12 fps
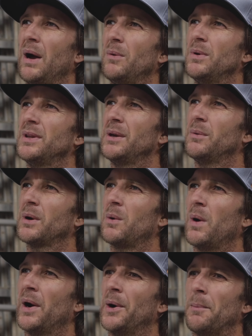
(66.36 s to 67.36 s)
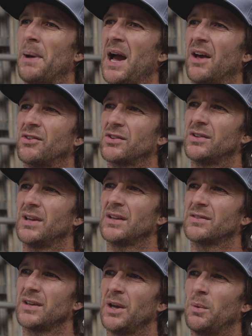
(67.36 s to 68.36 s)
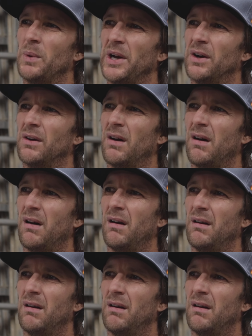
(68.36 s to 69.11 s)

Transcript: Why would they require a mask? That's kind of weird, huh?